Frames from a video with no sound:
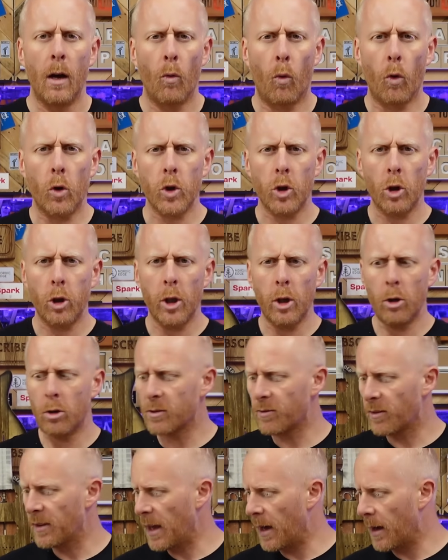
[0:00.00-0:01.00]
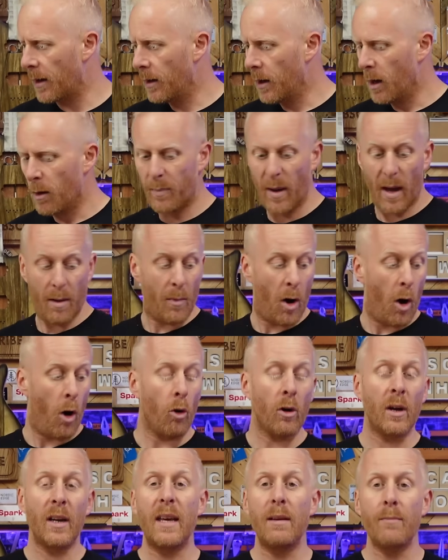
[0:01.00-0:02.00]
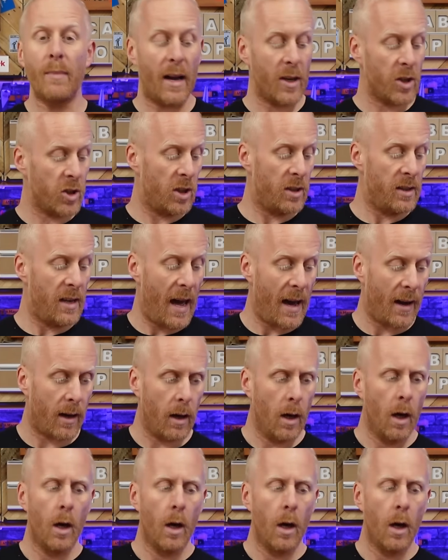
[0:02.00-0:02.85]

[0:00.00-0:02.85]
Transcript: What should I use for that? Bit of mahogany, match the neck.